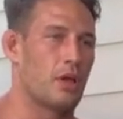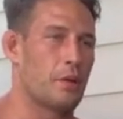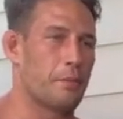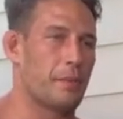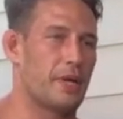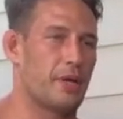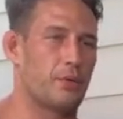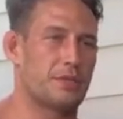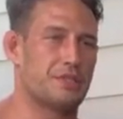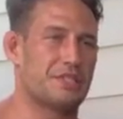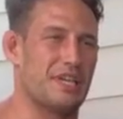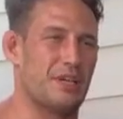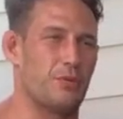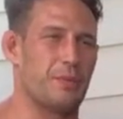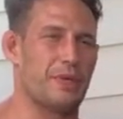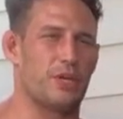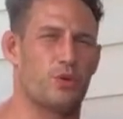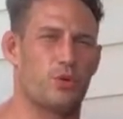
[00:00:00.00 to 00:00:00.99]
but it would, it
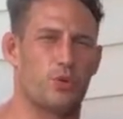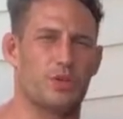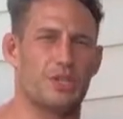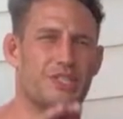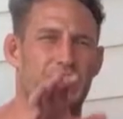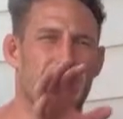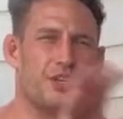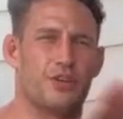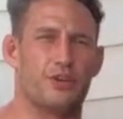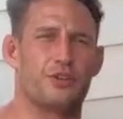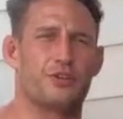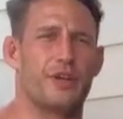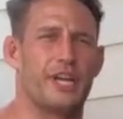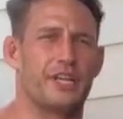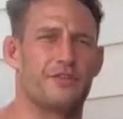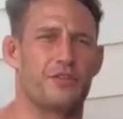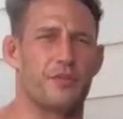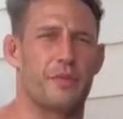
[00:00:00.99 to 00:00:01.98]
would be cool to see your
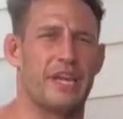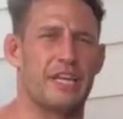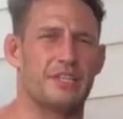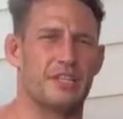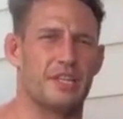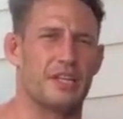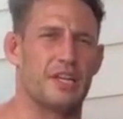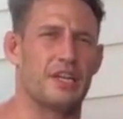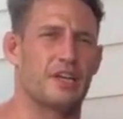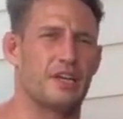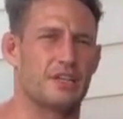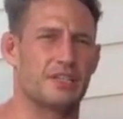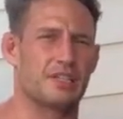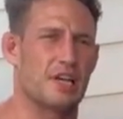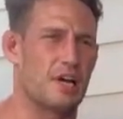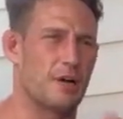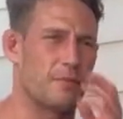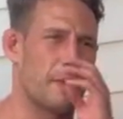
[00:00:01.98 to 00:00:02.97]
transformation, because
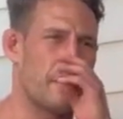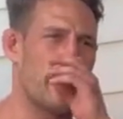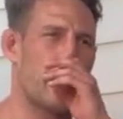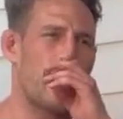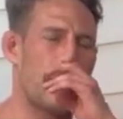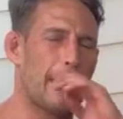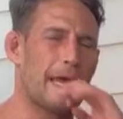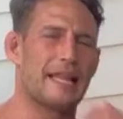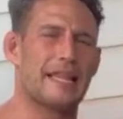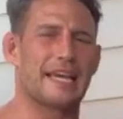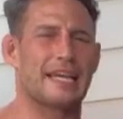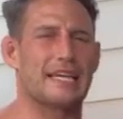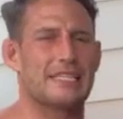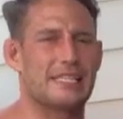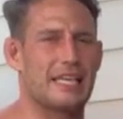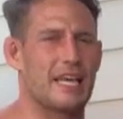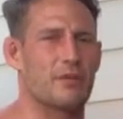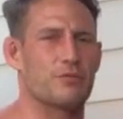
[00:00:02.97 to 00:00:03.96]
um, like I
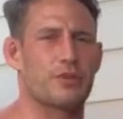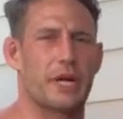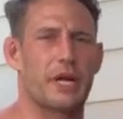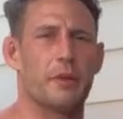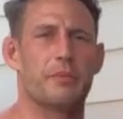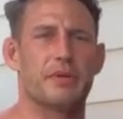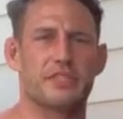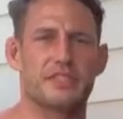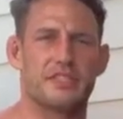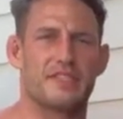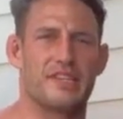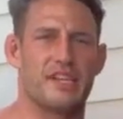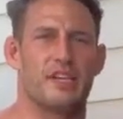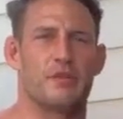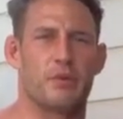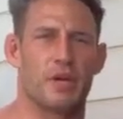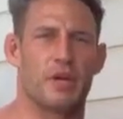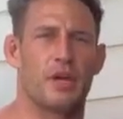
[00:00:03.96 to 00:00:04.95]
said, I'm trying to build a
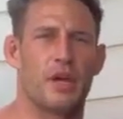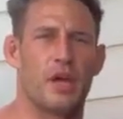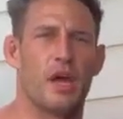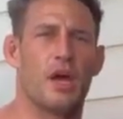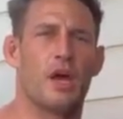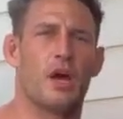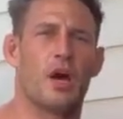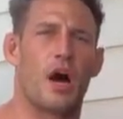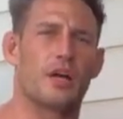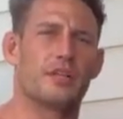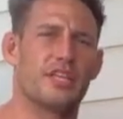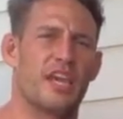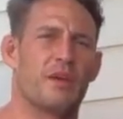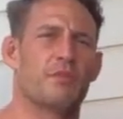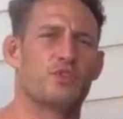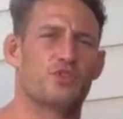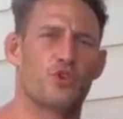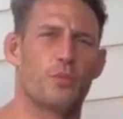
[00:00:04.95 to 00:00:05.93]
team, a
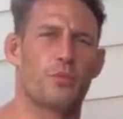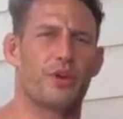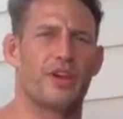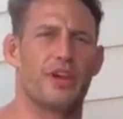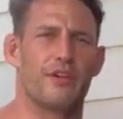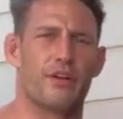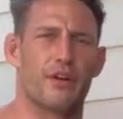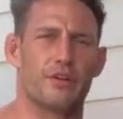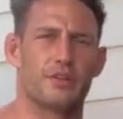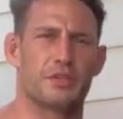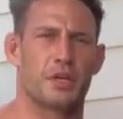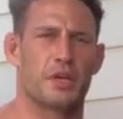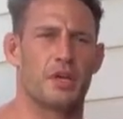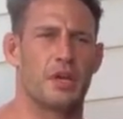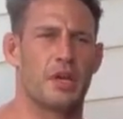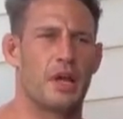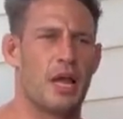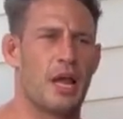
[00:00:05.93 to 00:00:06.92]
team of superheroes.
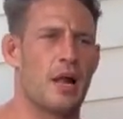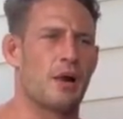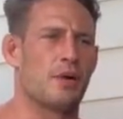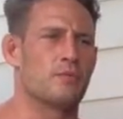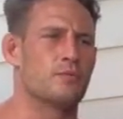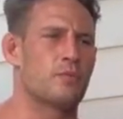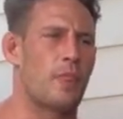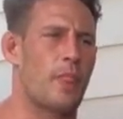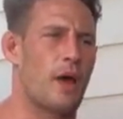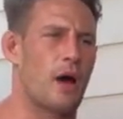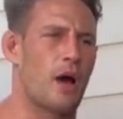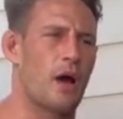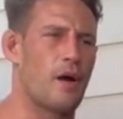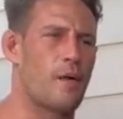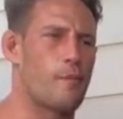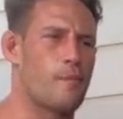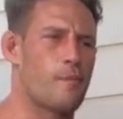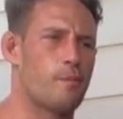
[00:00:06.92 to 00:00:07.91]

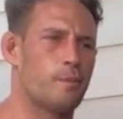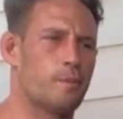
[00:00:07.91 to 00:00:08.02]
Um,